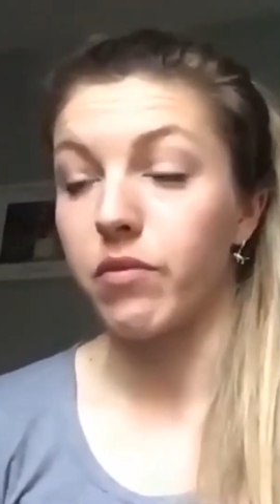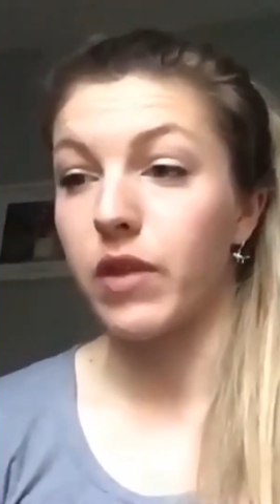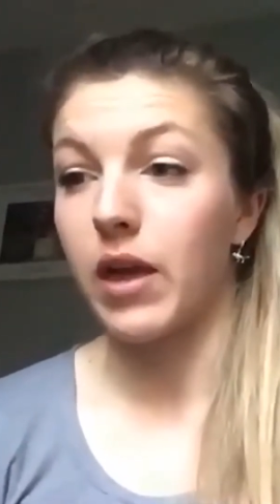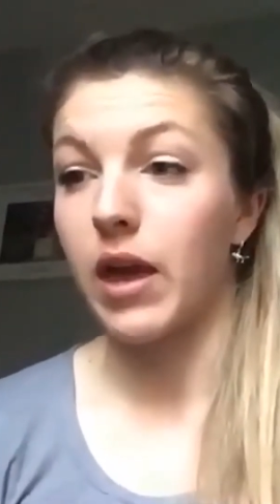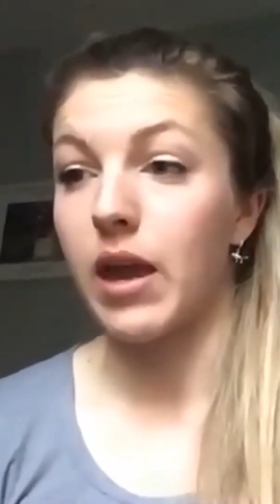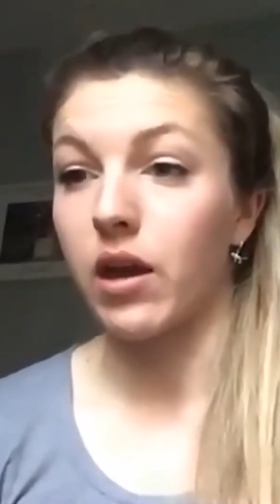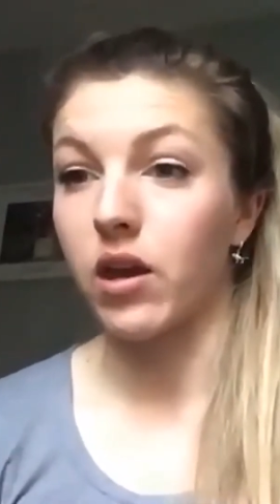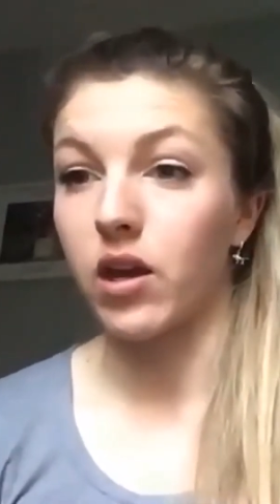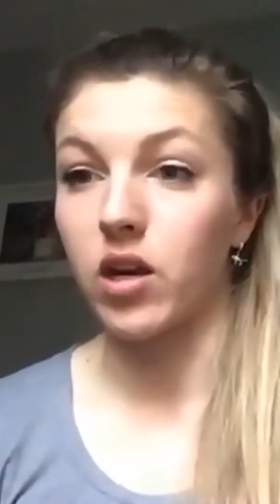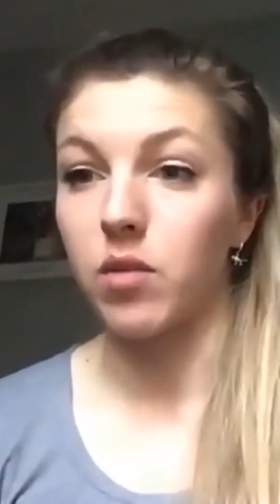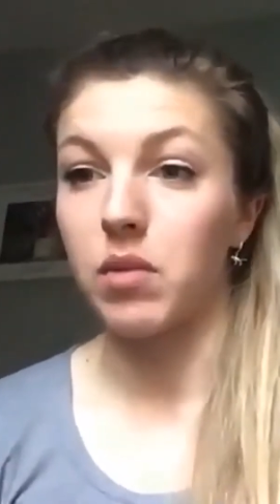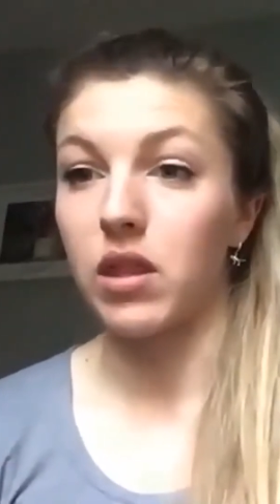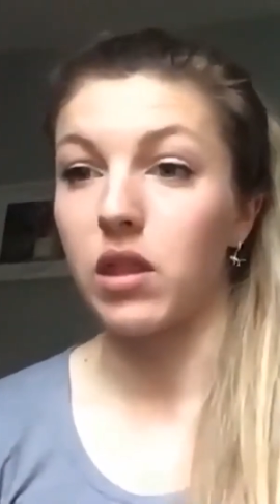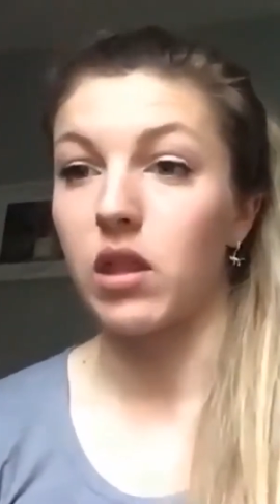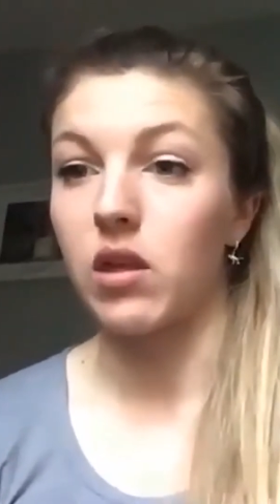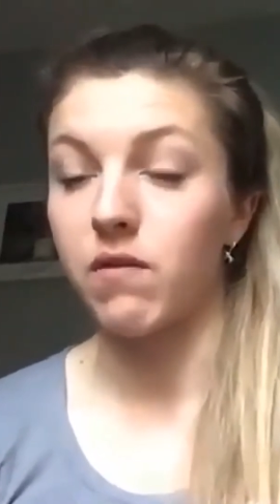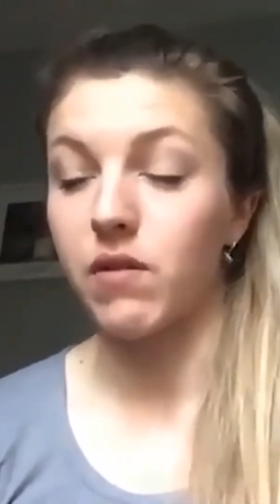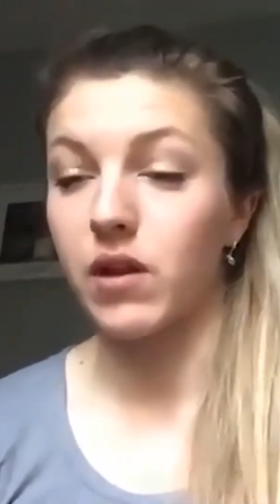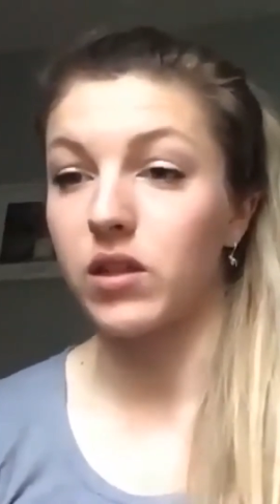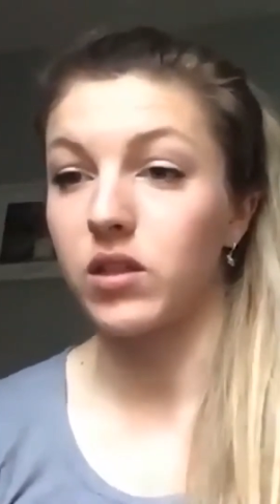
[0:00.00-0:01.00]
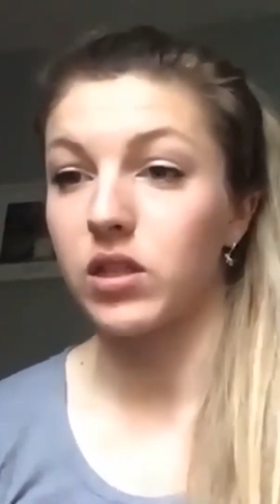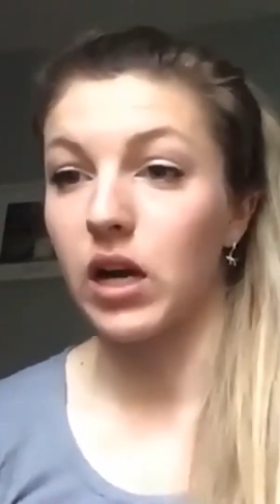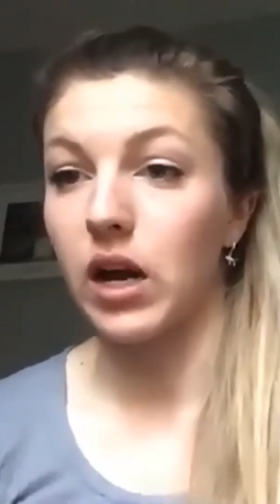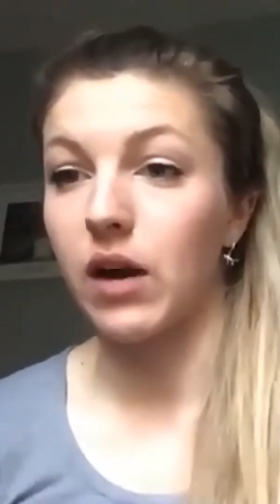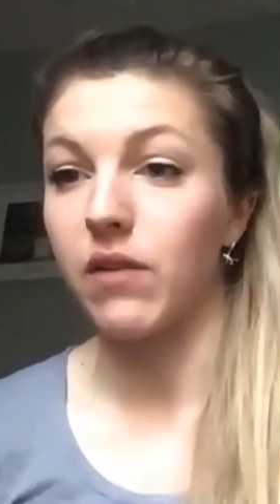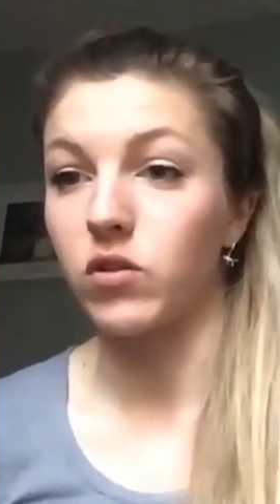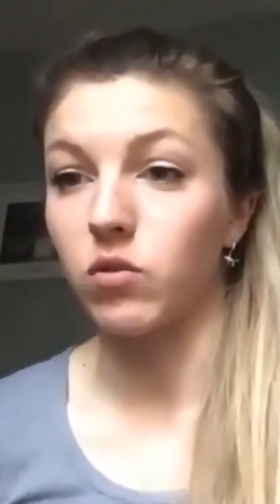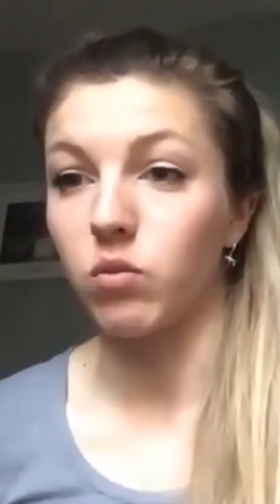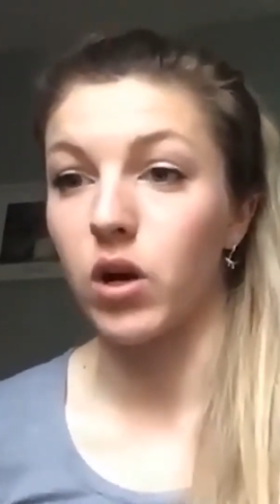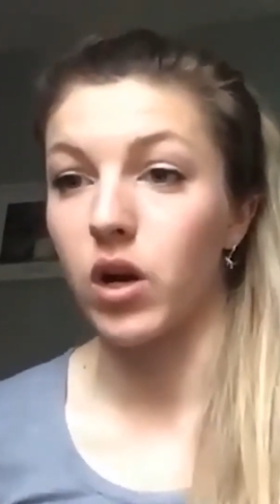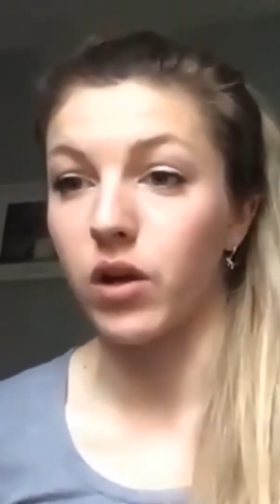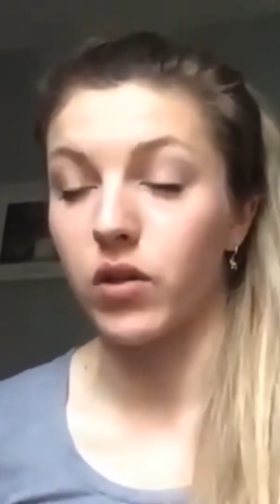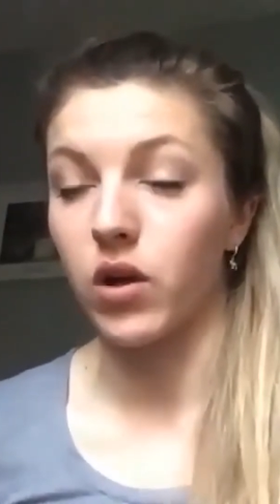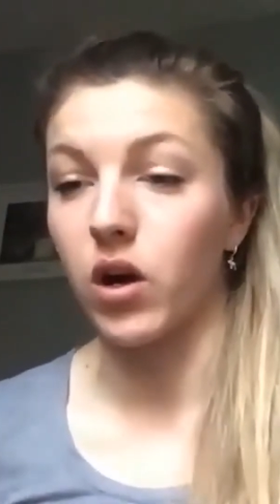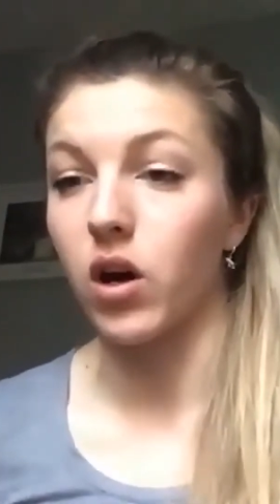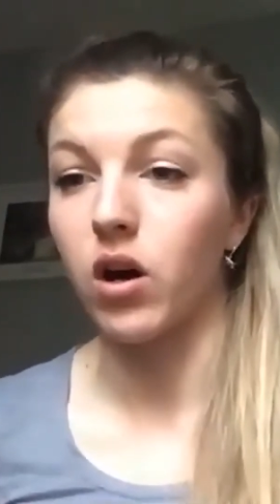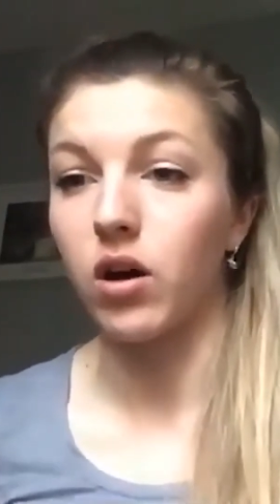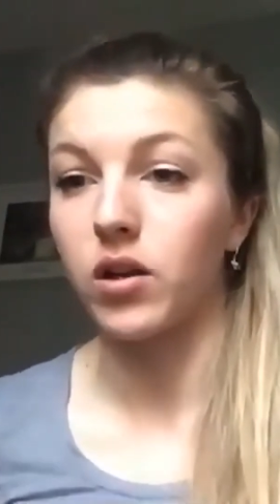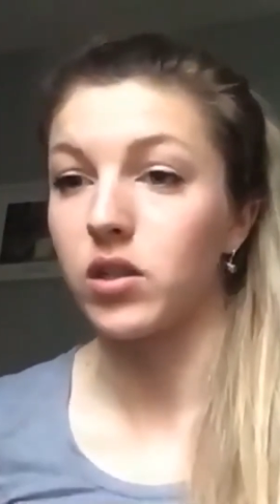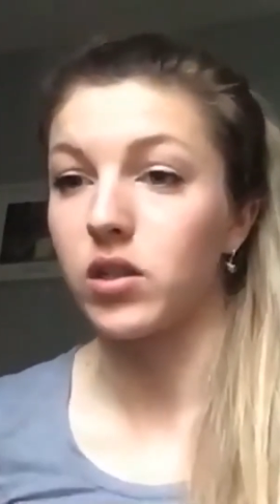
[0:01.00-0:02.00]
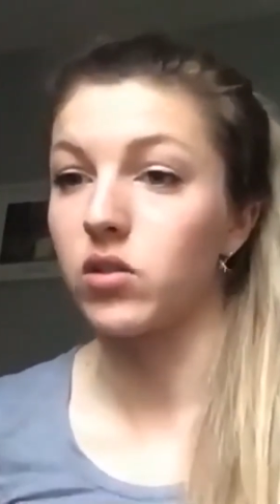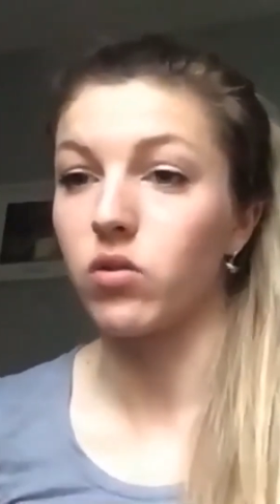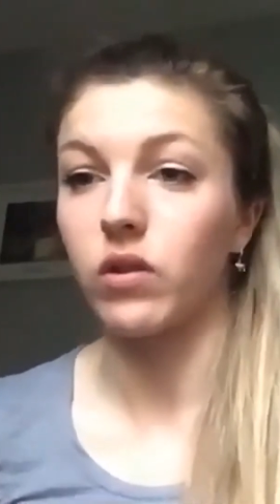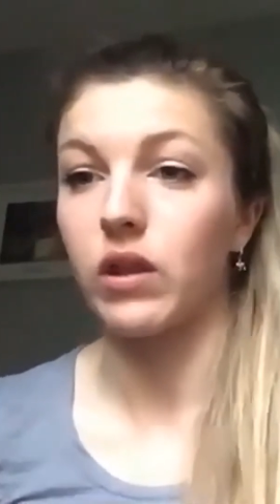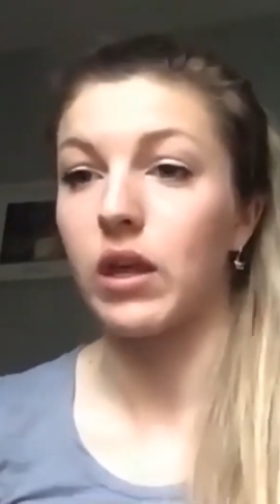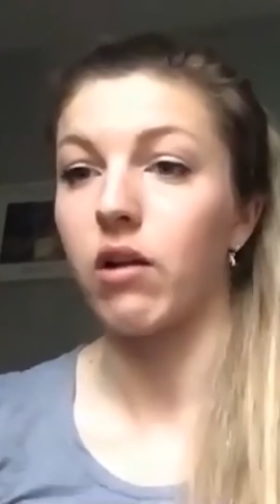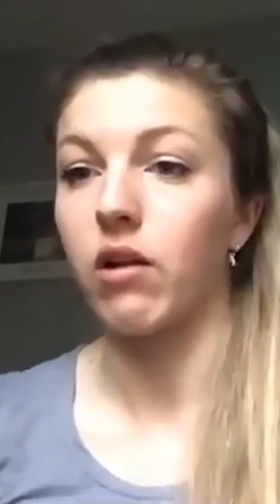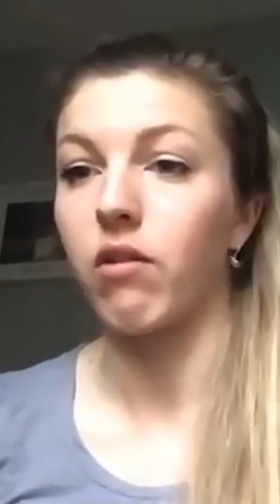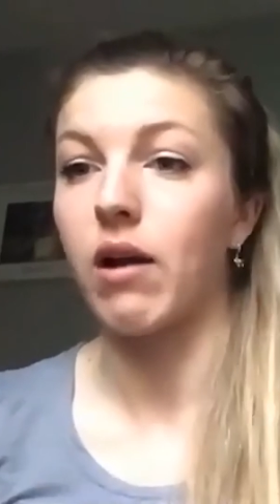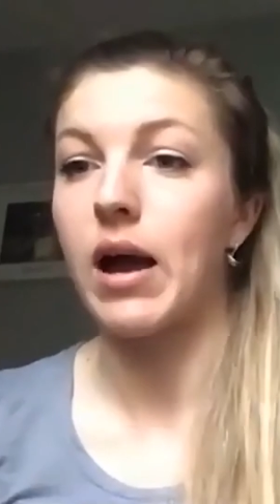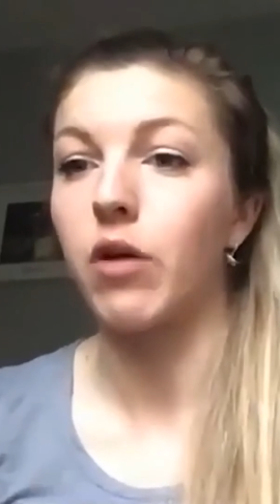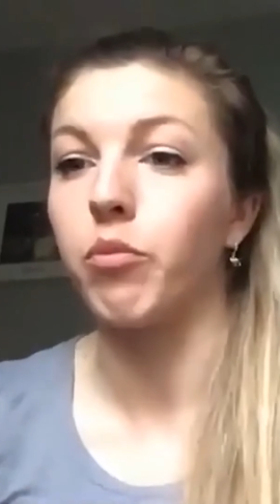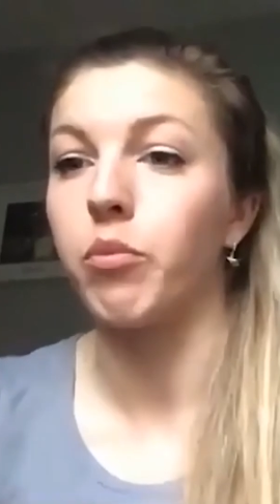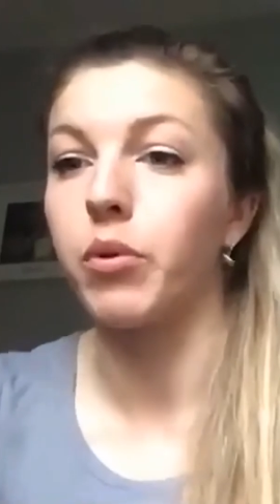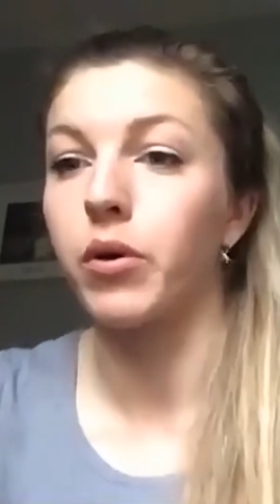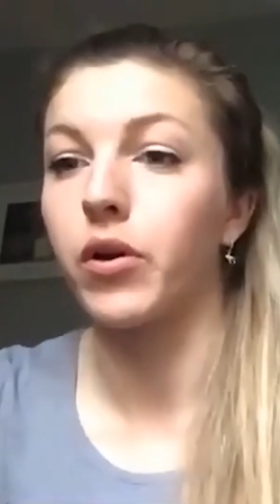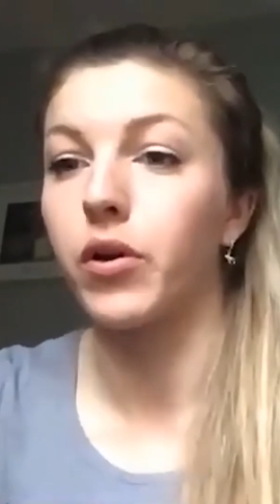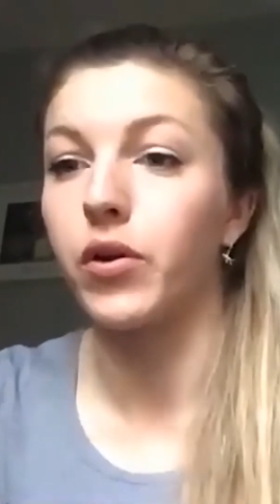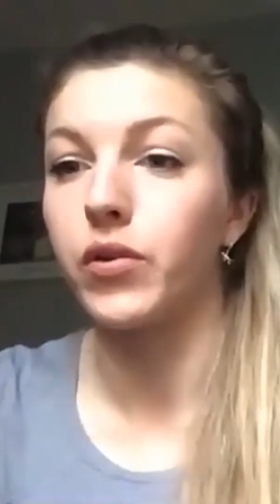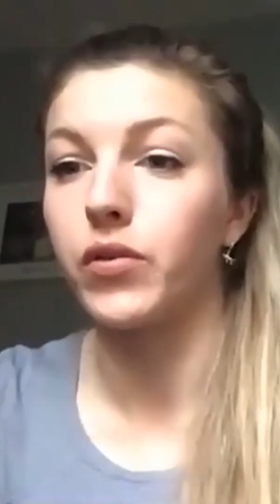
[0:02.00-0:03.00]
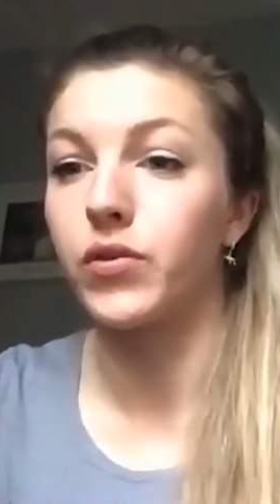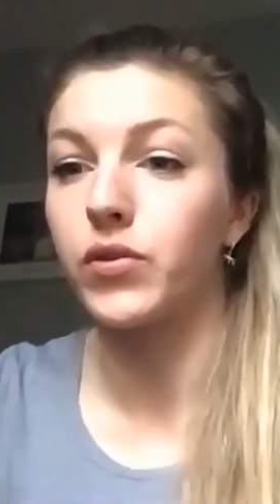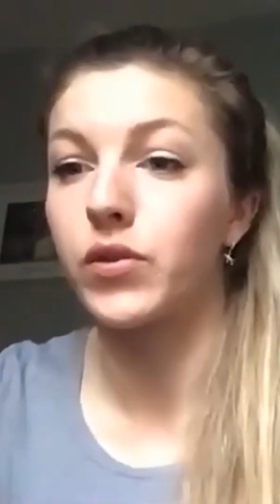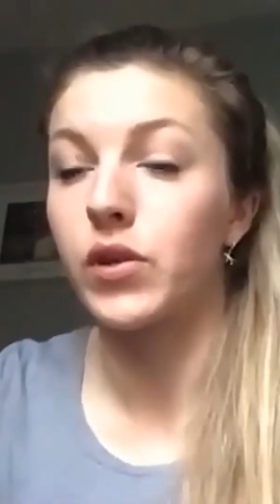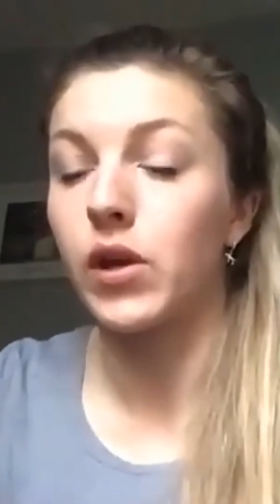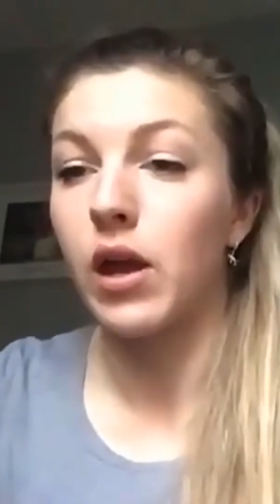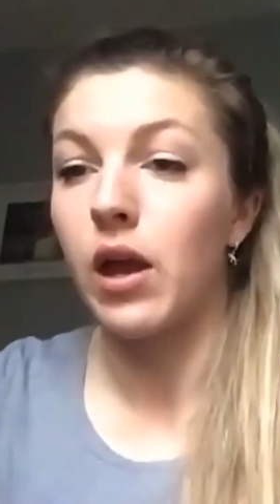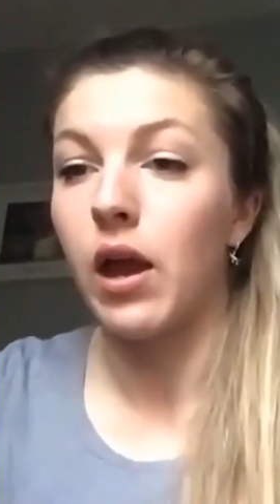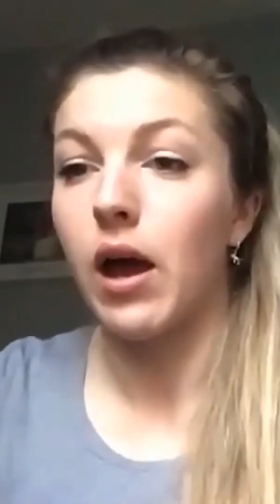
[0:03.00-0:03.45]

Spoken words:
they're going to be the events that have to work the hardest on their ground, because